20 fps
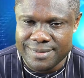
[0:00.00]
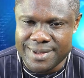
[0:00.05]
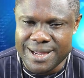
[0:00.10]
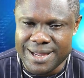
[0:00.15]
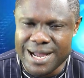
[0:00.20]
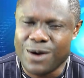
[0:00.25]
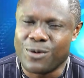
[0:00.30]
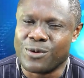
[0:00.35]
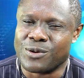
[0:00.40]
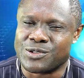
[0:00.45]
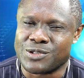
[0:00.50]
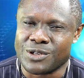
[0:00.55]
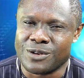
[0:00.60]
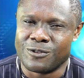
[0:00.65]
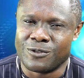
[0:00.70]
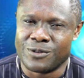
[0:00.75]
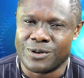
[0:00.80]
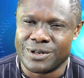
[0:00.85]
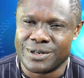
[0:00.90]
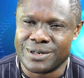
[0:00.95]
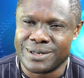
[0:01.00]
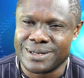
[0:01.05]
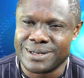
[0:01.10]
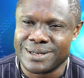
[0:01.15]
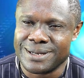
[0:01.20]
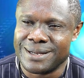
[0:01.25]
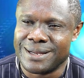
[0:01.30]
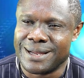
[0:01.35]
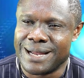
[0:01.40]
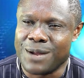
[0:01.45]
How will someone
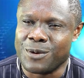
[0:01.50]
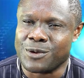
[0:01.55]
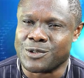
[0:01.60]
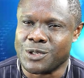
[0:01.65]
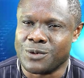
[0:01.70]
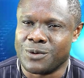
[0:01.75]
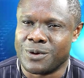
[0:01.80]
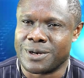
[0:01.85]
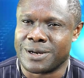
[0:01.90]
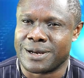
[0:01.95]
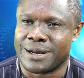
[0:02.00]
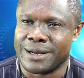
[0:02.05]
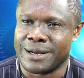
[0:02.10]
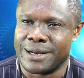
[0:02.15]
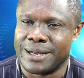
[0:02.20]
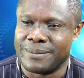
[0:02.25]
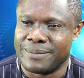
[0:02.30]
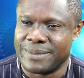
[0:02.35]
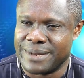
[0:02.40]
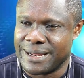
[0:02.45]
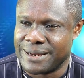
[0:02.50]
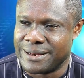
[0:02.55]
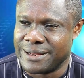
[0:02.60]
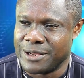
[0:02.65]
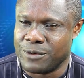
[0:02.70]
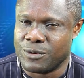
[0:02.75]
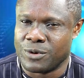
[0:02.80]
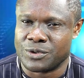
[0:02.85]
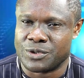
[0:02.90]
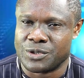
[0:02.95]
claim that
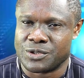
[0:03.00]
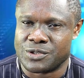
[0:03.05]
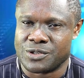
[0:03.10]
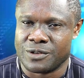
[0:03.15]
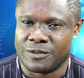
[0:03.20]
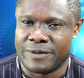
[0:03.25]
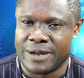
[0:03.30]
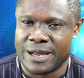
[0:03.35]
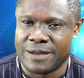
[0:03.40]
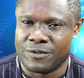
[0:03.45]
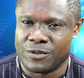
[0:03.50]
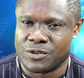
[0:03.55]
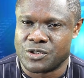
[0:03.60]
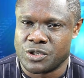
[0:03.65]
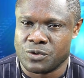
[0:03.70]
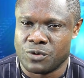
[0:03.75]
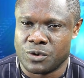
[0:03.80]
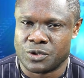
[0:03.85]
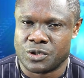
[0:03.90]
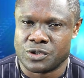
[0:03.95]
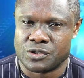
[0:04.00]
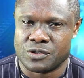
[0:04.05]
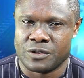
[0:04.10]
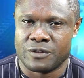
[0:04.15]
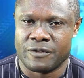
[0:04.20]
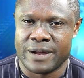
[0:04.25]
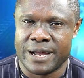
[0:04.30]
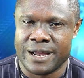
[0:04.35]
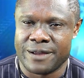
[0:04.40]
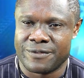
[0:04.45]
he want to survive or she want to
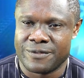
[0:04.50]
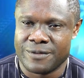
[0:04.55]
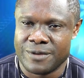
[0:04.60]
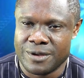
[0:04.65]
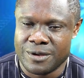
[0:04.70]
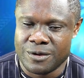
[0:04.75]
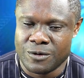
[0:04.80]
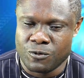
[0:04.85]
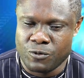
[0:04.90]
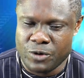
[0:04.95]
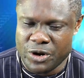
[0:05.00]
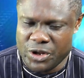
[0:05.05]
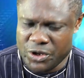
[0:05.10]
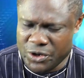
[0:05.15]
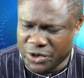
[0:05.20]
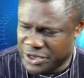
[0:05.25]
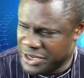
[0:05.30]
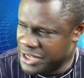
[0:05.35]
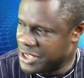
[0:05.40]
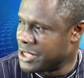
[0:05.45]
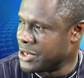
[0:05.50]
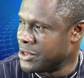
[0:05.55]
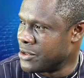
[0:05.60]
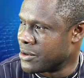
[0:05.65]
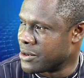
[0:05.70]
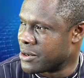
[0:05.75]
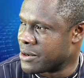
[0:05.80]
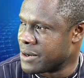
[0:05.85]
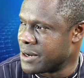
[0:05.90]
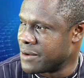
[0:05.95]
survive when you're digging
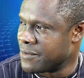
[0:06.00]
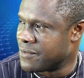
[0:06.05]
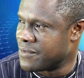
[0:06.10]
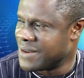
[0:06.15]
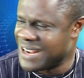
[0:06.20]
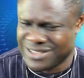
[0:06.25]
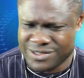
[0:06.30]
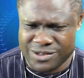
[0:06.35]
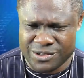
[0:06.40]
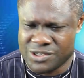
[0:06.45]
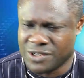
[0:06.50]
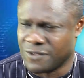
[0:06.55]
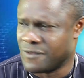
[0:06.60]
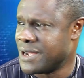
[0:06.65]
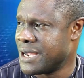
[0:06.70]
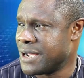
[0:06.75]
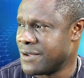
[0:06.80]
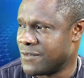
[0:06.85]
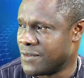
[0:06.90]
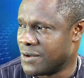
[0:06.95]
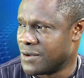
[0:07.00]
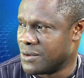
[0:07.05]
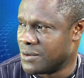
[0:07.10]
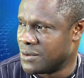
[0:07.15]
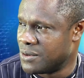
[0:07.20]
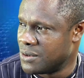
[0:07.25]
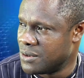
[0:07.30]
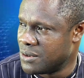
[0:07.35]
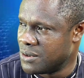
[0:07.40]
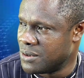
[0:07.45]
your grave? That's not
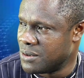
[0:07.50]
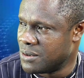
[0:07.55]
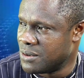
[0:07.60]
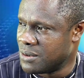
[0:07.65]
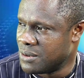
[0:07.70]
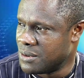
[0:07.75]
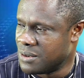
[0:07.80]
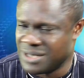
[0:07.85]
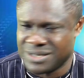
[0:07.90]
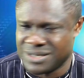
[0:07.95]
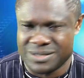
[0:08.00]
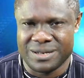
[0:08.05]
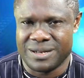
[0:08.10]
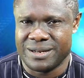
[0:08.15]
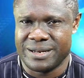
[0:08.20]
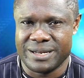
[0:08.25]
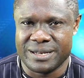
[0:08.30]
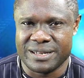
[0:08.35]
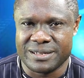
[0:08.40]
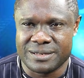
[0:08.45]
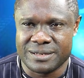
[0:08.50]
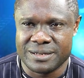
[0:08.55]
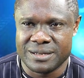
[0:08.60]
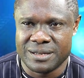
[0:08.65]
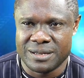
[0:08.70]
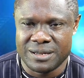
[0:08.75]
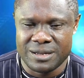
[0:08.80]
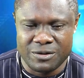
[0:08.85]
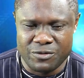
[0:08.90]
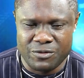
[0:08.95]
survival. It's not it.
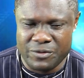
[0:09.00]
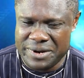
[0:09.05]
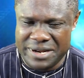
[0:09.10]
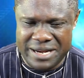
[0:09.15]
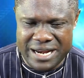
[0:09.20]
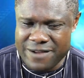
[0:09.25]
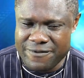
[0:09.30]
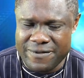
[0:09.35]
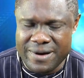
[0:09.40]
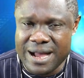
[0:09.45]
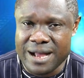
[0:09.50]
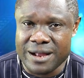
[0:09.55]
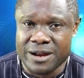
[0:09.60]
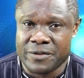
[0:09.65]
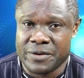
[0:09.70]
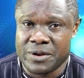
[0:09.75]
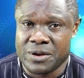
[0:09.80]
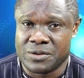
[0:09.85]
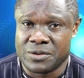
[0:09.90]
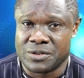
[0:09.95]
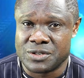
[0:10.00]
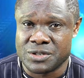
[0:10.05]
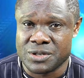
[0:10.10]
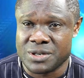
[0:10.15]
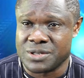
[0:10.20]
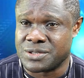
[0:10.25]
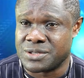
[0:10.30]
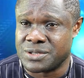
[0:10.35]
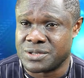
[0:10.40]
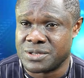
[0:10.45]
We'd never agree on
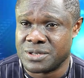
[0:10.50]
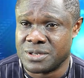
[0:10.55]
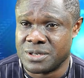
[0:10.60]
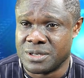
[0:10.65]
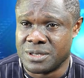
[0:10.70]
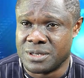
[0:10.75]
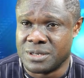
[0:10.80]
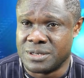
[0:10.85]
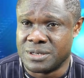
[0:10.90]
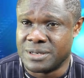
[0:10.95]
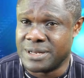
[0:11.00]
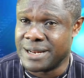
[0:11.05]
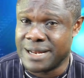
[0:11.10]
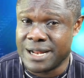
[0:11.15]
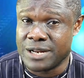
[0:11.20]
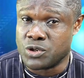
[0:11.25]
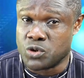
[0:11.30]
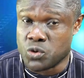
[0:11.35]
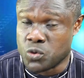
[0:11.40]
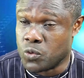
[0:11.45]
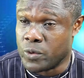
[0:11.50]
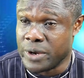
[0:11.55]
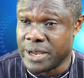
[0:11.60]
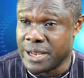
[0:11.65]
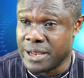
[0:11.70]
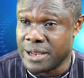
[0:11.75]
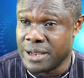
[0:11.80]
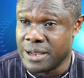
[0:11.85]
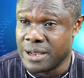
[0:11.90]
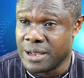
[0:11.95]
such. Neither do
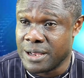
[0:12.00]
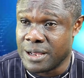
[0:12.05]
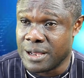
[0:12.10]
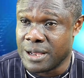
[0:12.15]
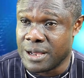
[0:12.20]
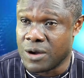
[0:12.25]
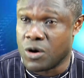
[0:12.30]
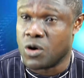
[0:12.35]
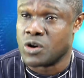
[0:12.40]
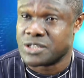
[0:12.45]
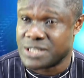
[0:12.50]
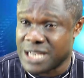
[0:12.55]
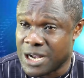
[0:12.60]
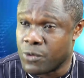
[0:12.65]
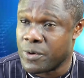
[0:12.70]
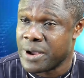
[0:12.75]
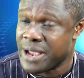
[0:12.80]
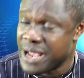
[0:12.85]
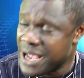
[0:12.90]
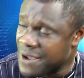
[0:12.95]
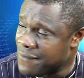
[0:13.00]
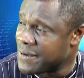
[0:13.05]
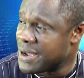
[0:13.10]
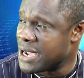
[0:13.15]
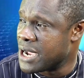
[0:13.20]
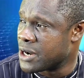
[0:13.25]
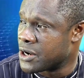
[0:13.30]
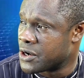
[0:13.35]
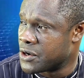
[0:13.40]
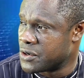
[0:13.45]
we, or shall we ever
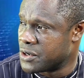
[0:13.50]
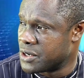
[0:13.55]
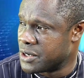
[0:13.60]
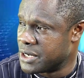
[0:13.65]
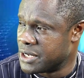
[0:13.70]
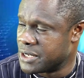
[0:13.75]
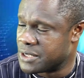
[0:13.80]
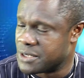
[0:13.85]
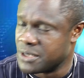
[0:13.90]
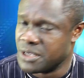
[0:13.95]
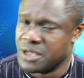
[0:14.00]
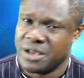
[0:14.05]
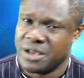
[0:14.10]
agree on it.